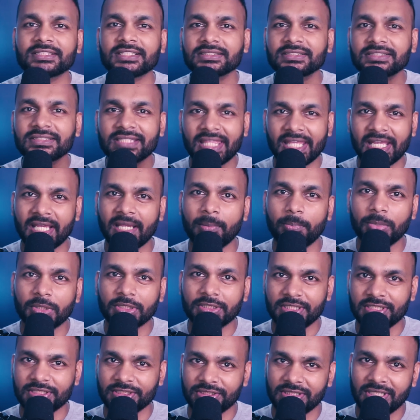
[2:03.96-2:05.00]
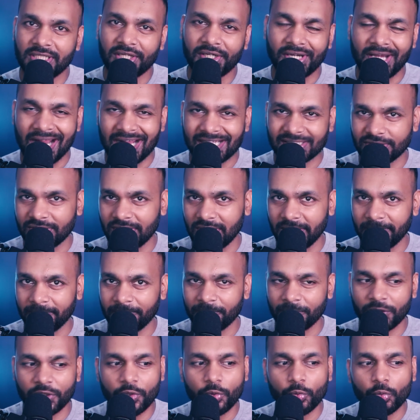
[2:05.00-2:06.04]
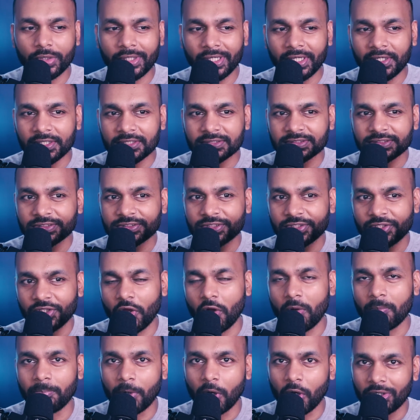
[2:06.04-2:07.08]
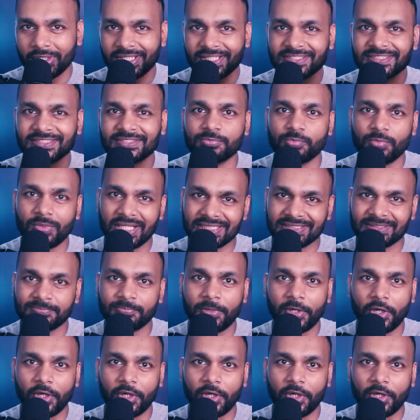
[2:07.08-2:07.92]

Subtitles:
Just think about this rationally. Urine is your body's waste